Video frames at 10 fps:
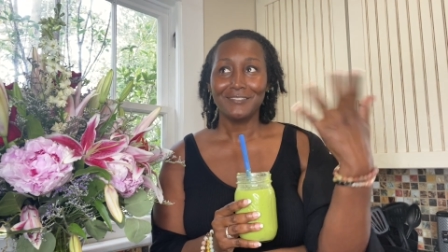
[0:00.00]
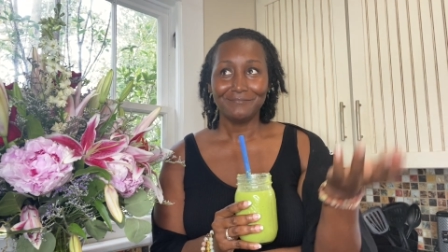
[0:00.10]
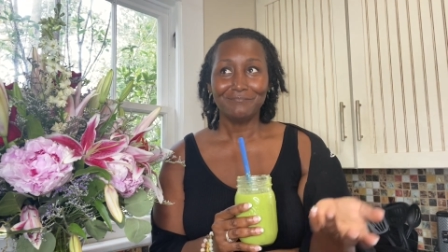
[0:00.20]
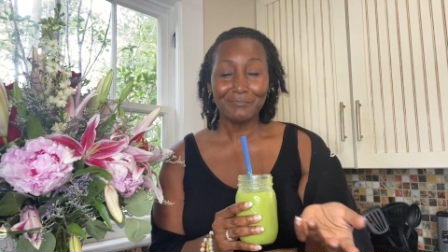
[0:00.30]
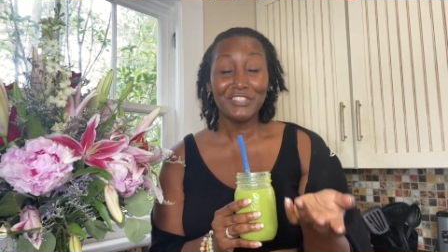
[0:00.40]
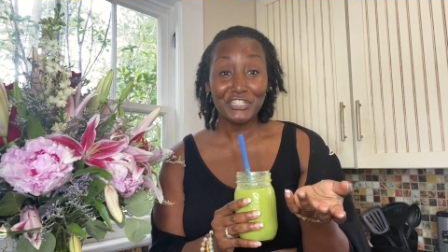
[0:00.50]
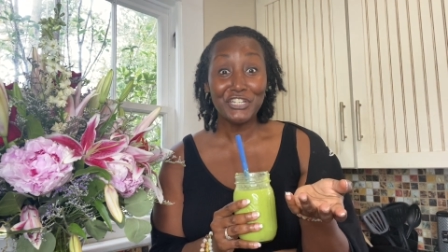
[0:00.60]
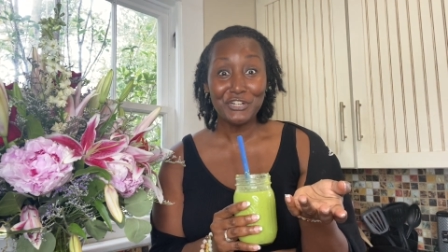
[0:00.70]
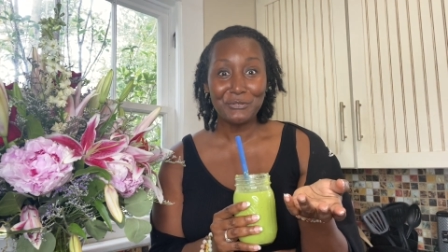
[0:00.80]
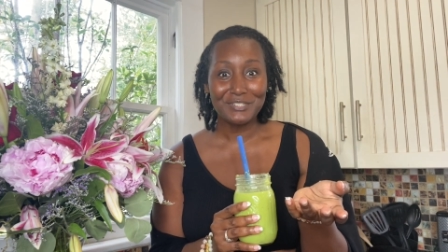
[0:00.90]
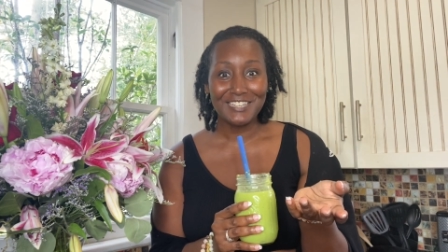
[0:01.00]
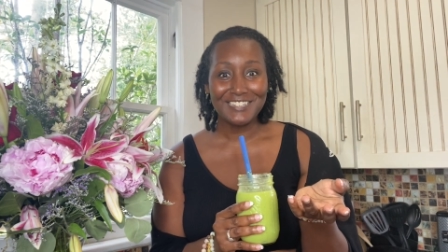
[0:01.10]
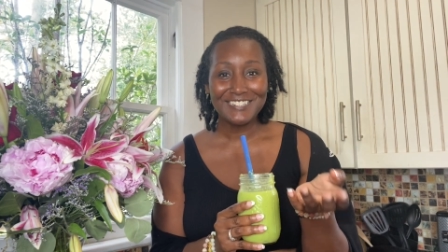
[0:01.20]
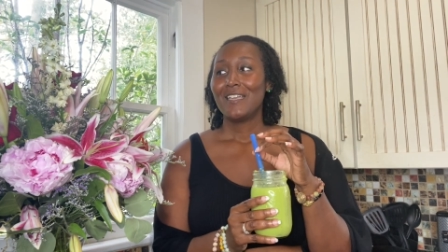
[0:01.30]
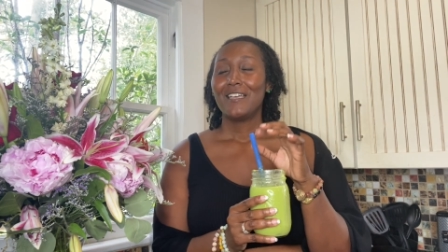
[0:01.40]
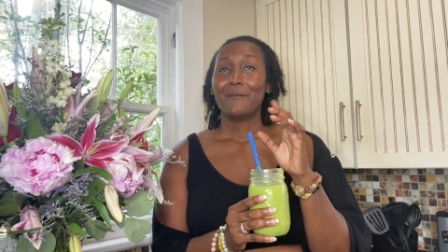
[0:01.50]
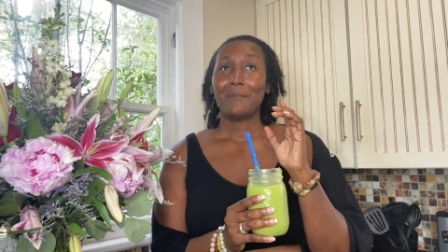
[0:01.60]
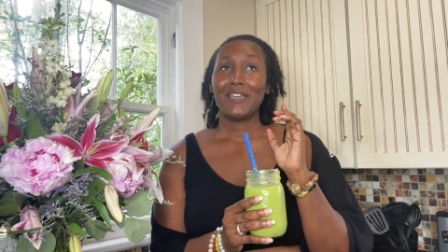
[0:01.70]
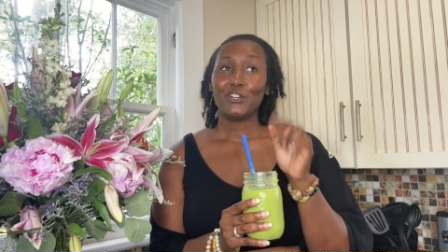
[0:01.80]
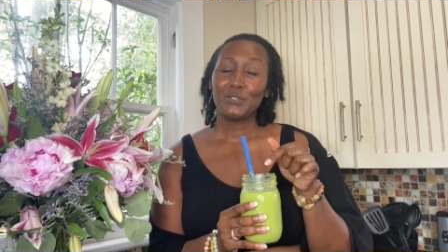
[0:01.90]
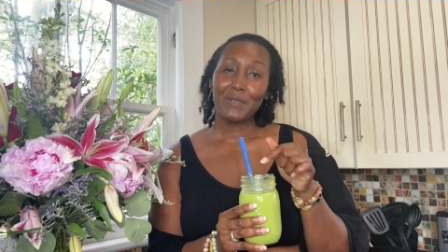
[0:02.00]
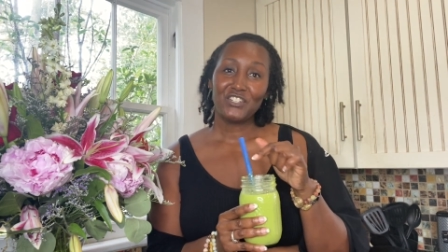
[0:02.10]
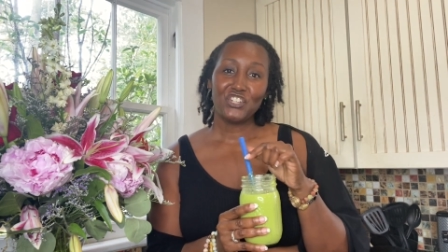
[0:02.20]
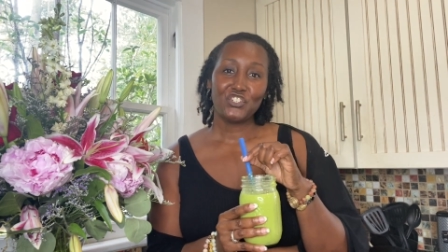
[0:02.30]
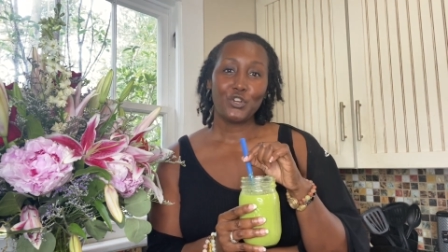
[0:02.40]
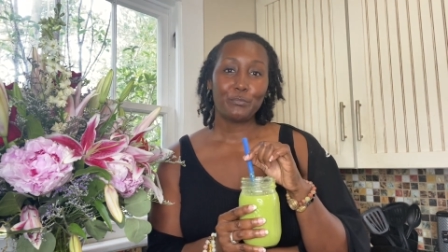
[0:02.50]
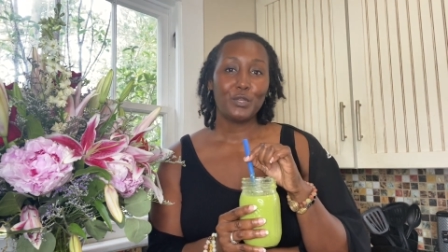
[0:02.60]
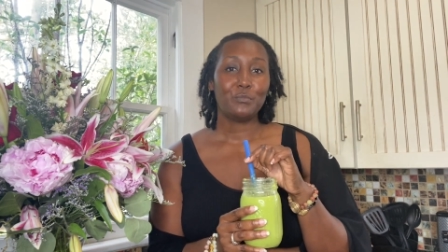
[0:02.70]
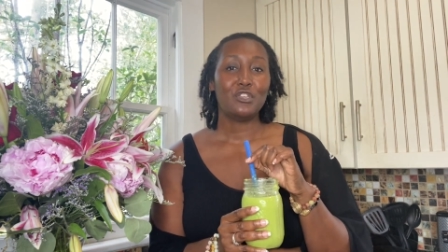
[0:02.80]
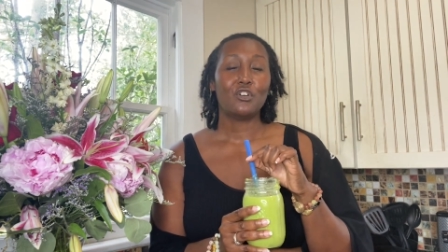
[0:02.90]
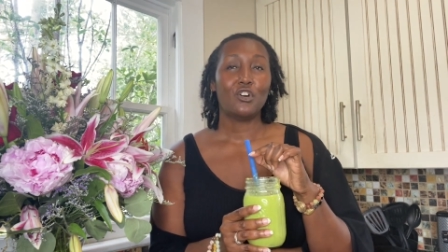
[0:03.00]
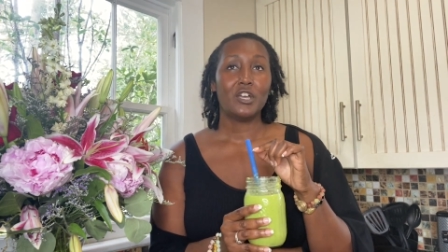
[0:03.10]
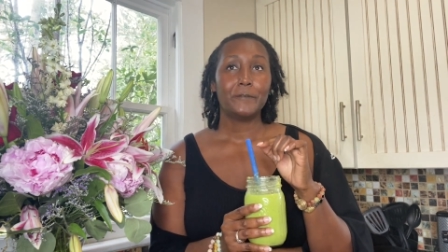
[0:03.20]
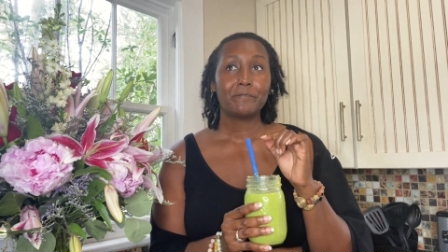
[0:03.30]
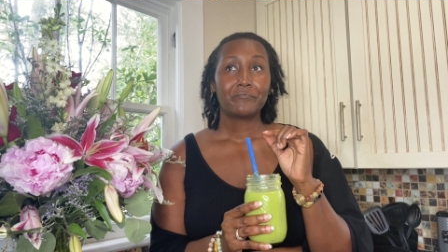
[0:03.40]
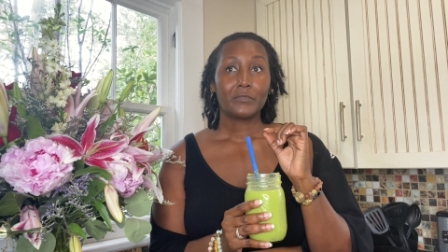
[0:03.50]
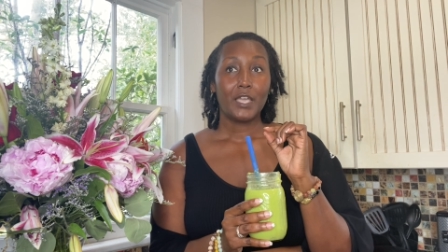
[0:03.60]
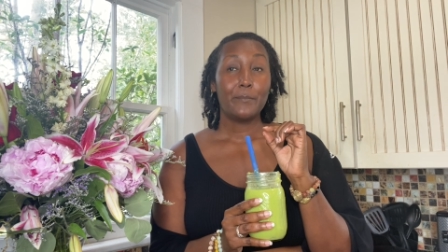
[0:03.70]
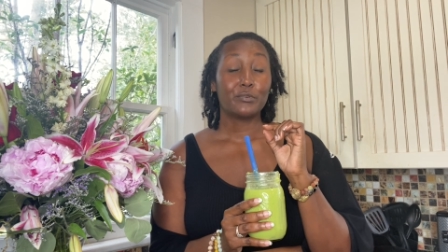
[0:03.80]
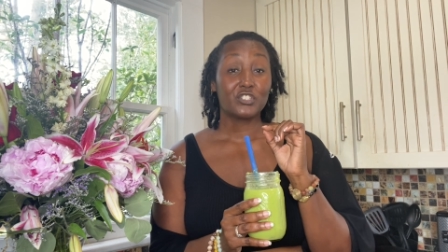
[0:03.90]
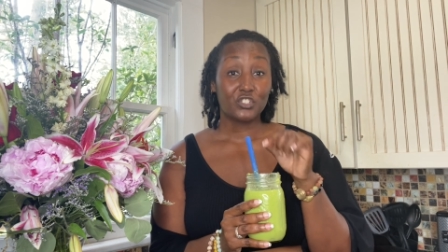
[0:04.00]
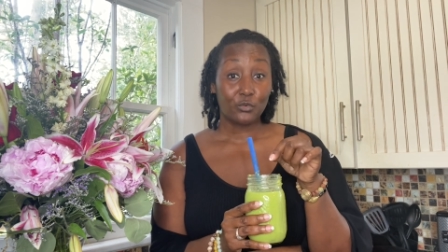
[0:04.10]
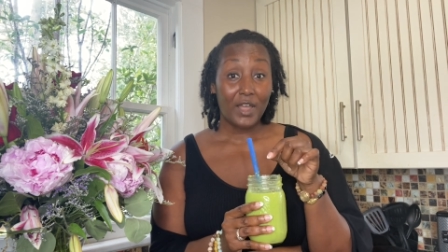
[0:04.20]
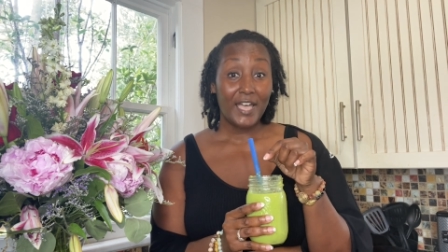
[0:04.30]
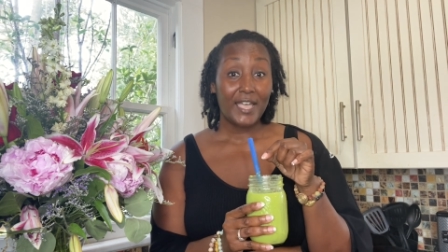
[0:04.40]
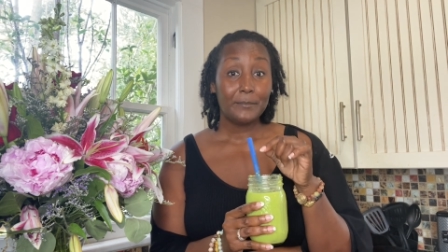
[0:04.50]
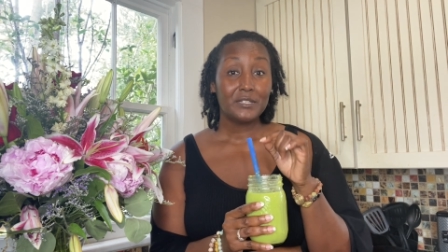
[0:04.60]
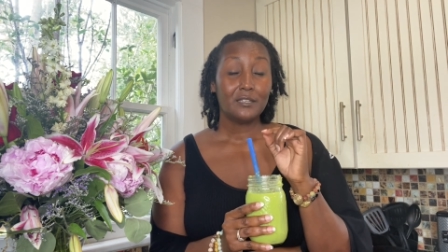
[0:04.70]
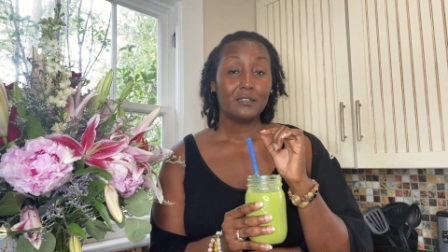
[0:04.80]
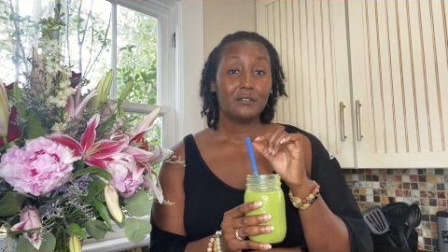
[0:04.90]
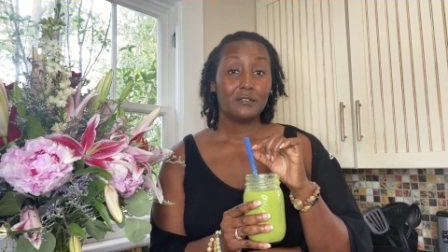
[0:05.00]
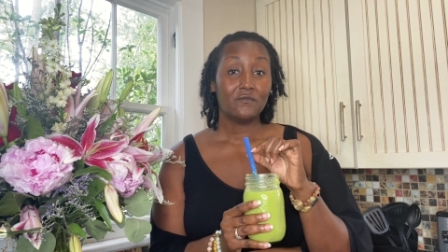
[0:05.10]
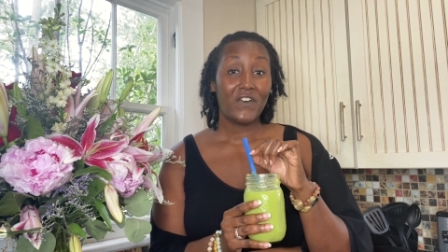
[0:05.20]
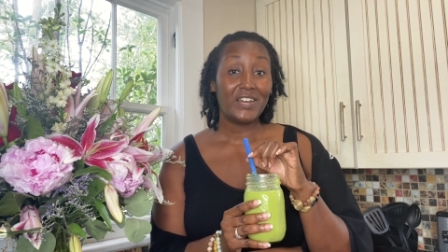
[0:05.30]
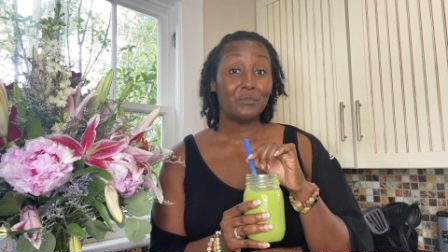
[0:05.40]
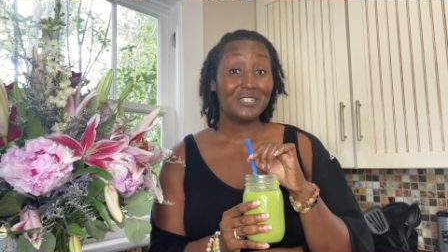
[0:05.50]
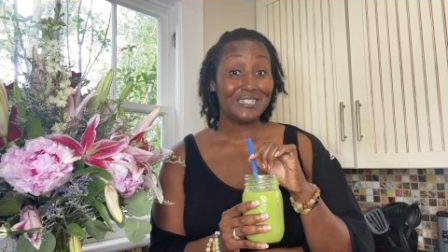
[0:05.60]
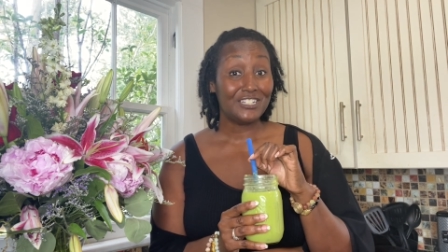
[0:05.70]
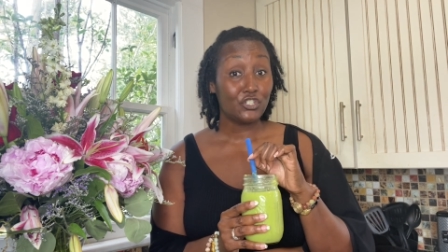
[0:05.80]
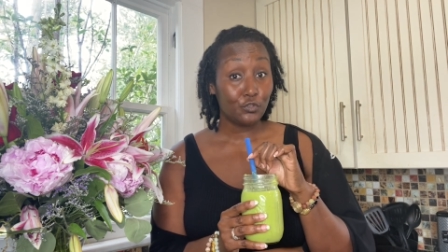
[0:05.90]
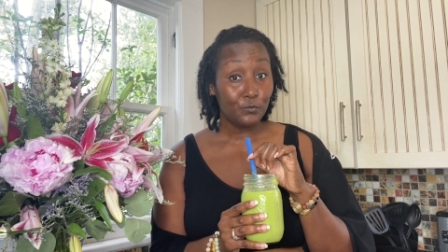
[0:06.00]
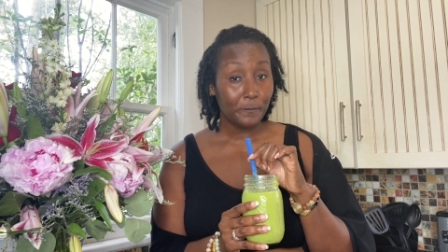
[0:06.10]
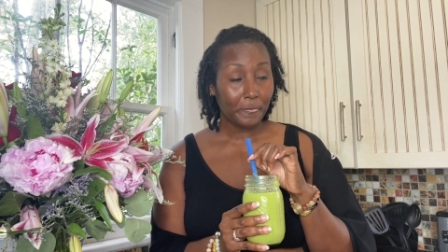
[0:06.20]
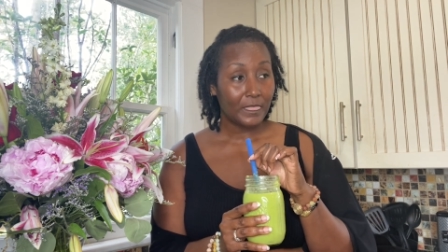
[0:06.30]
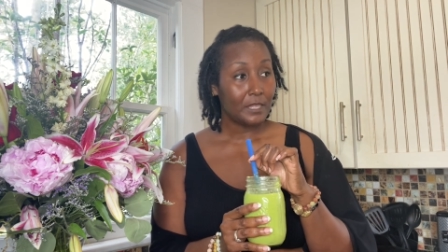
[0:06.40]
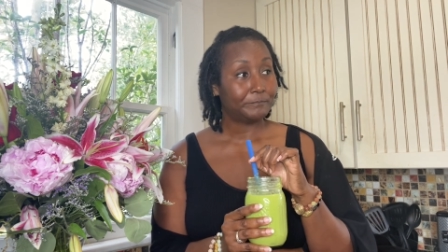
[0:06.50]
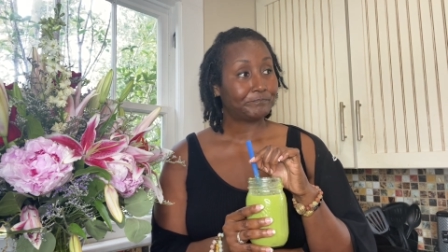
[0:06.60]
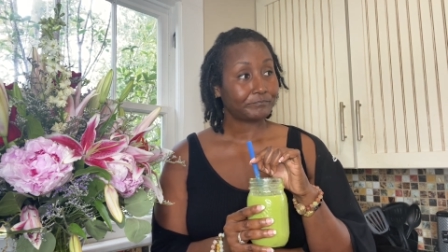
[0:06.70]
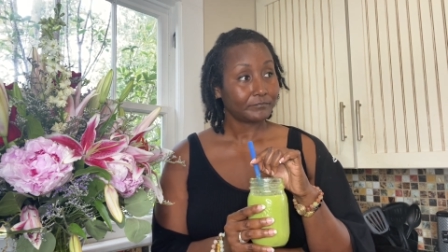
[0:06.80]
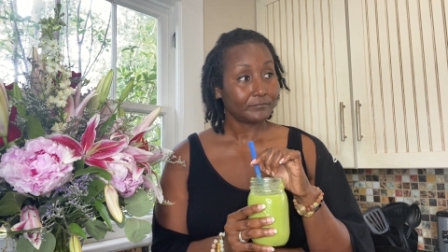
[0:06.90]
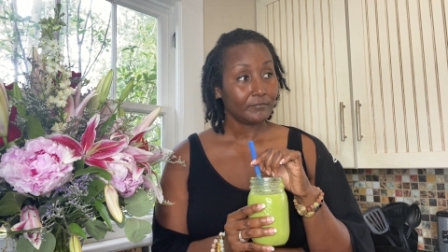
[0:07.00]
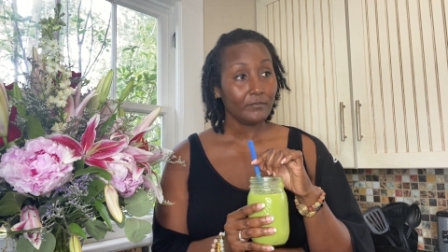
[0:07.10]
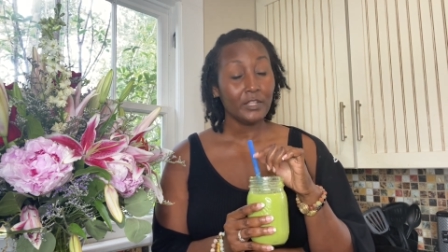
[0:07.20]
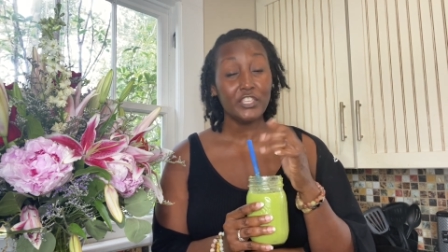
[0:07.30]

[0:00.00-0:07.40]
But the good news is, my nurse practitioner put me on a prescribed vitamin D2.